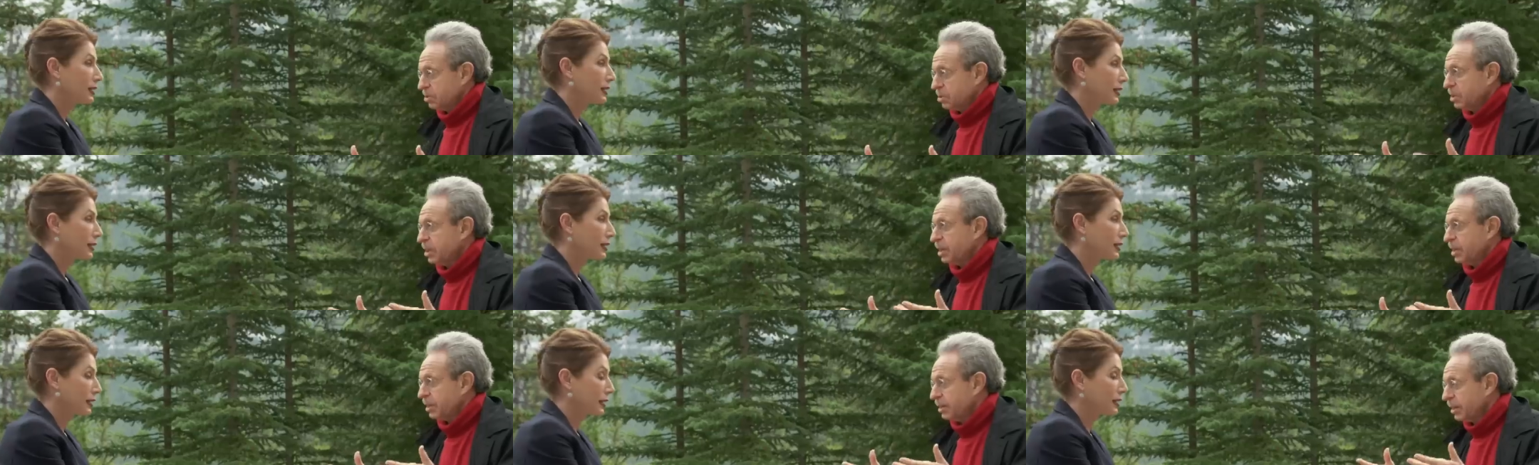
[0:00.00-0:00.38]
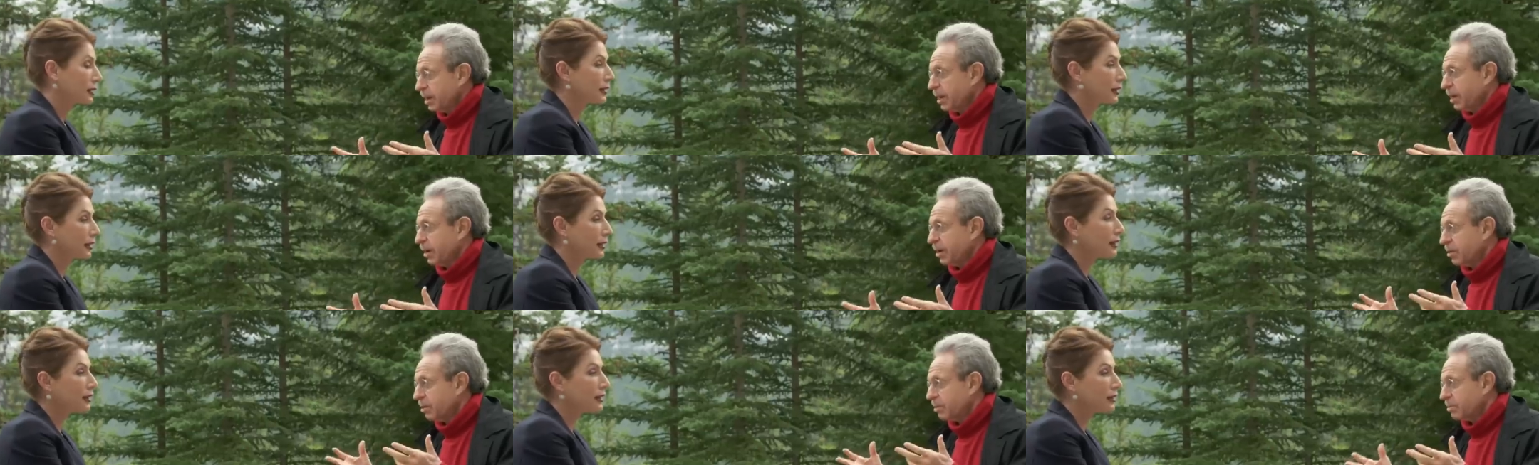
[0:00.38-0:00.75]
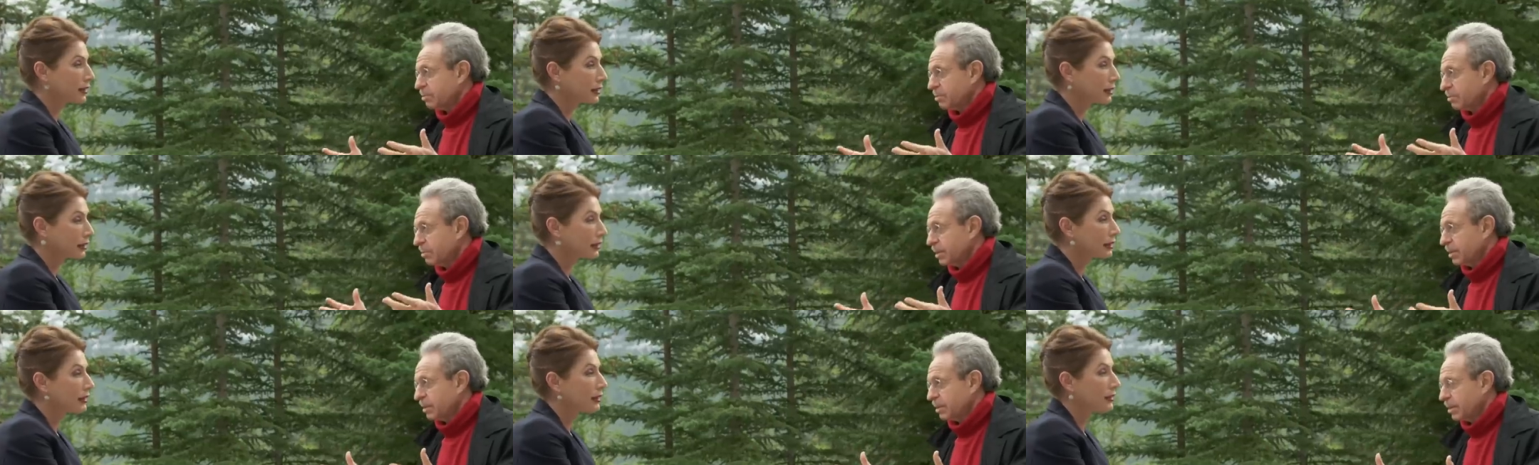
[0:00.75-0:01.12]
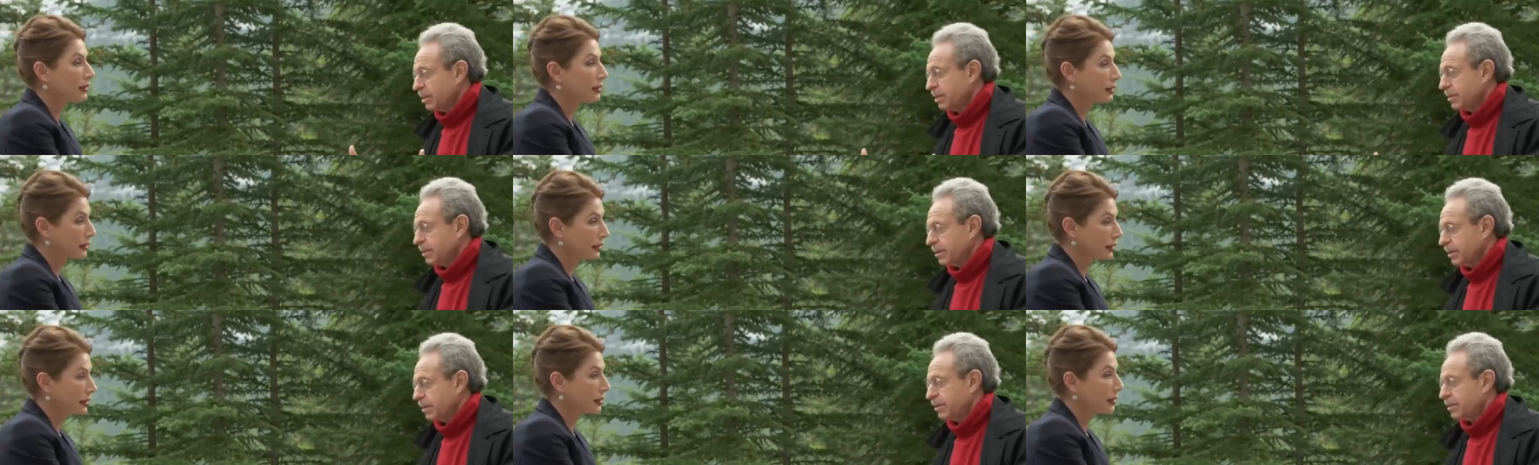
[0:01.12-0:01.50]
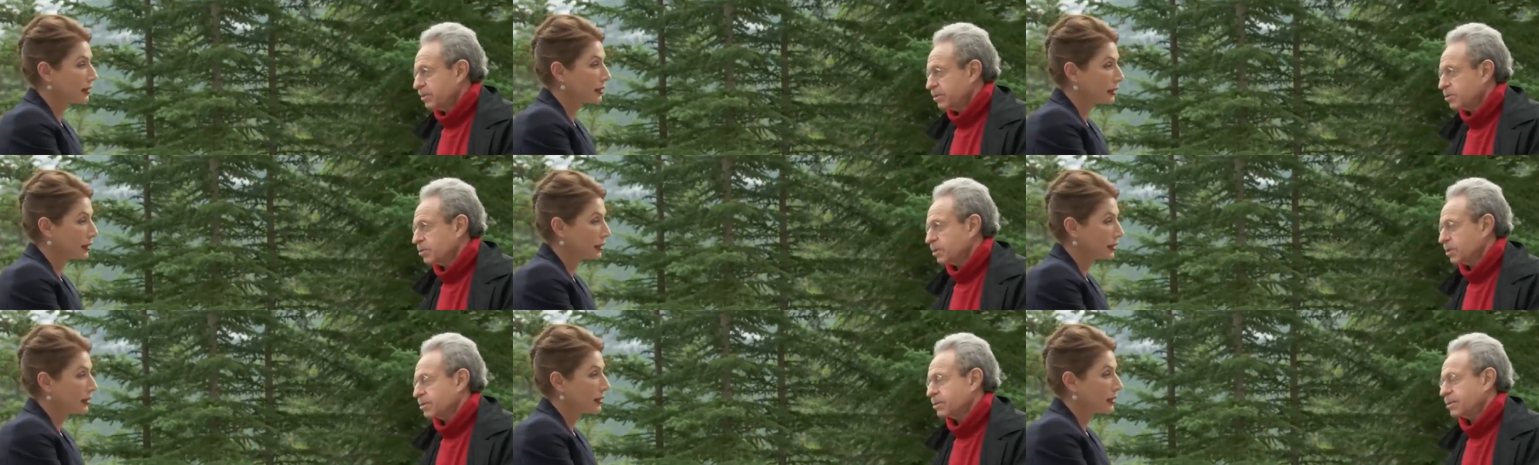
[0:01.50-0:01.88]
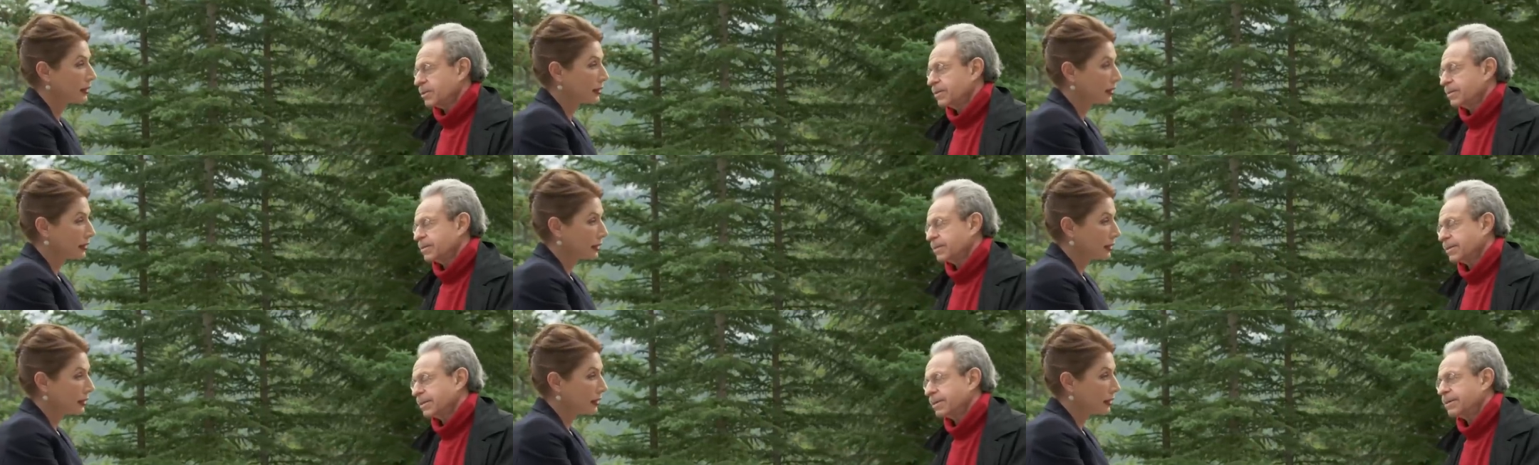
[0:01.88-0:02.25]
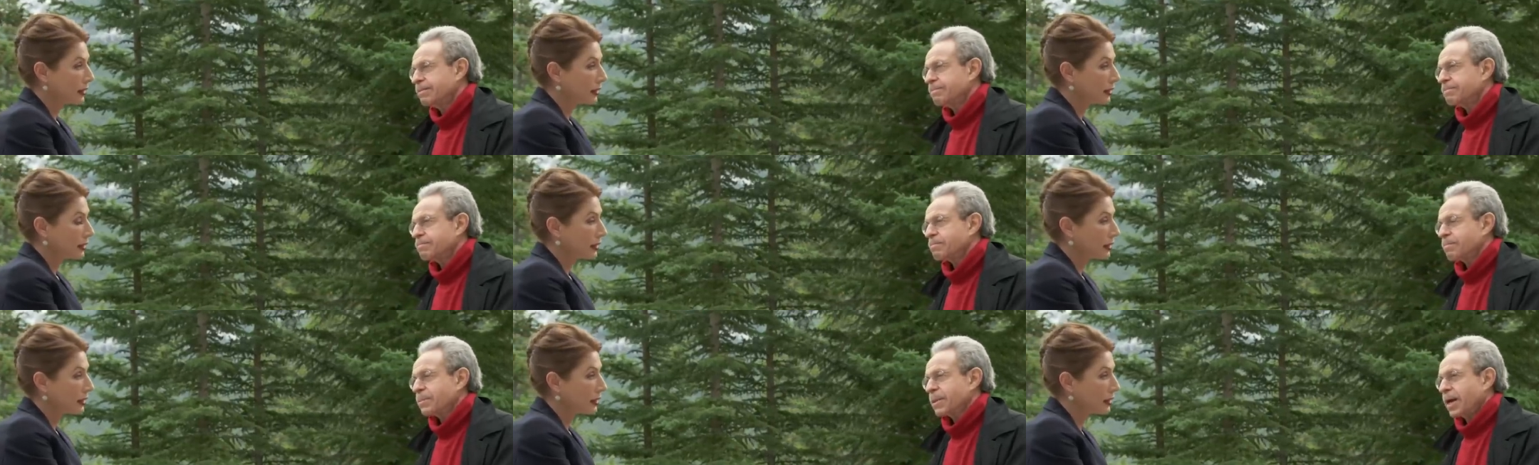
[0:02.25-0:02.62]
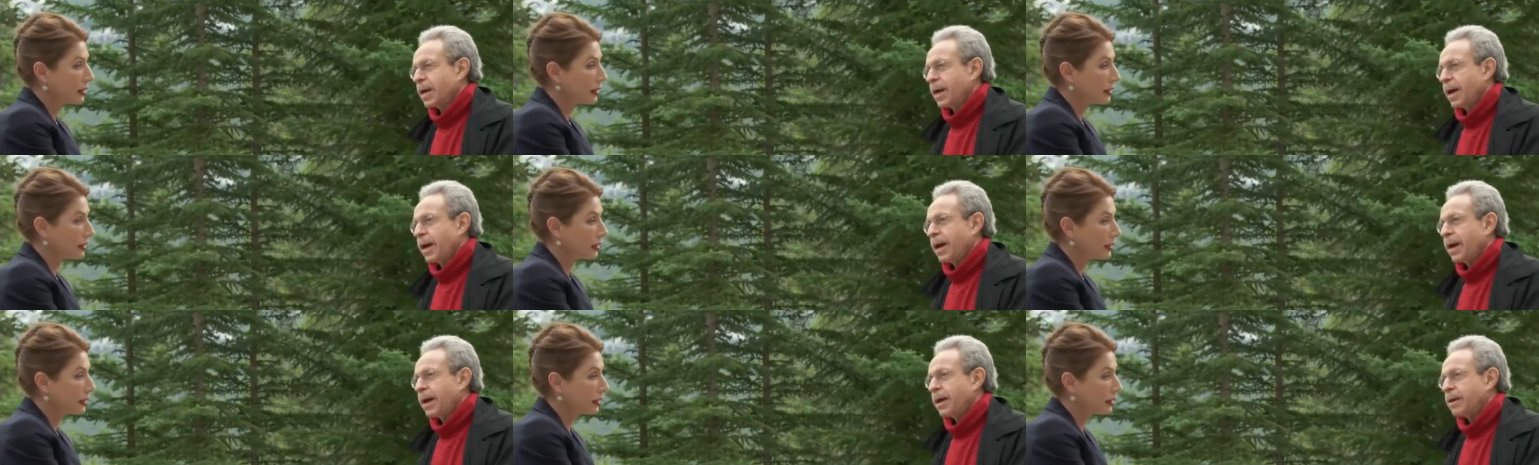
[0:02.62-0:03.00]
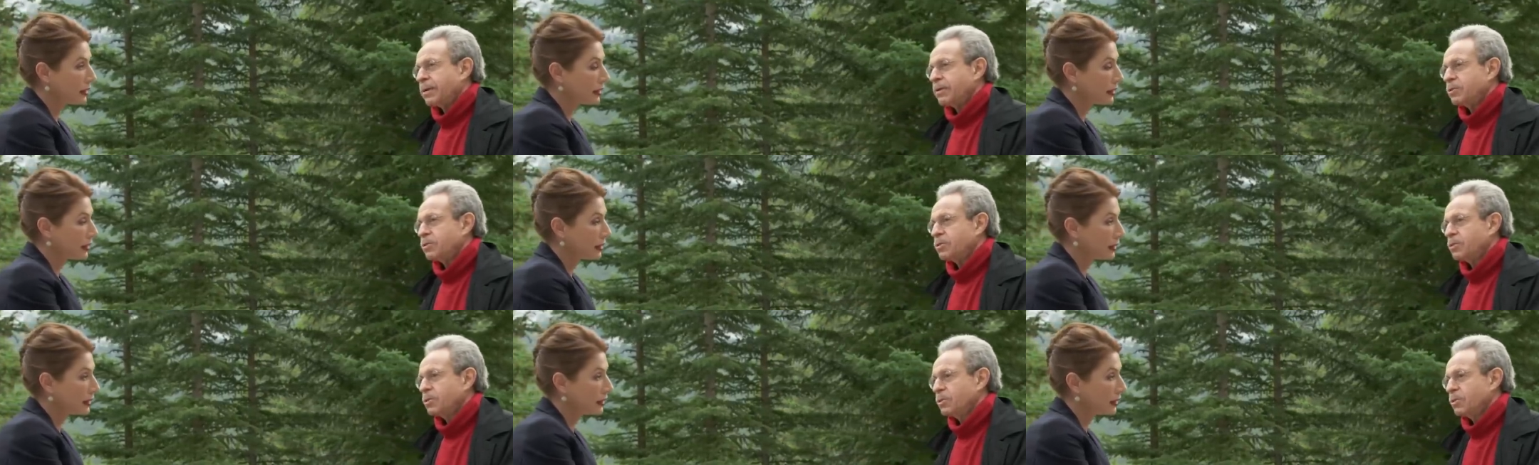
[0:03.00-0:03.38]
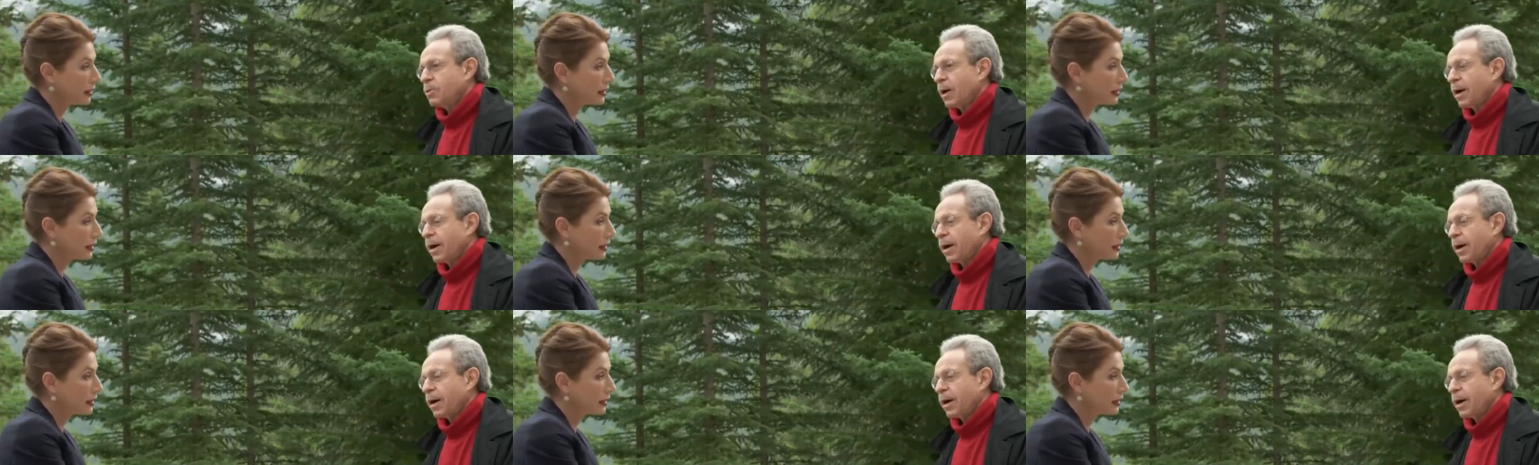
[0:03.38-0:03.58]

Speaker 1: sitting there yeah. in existence and you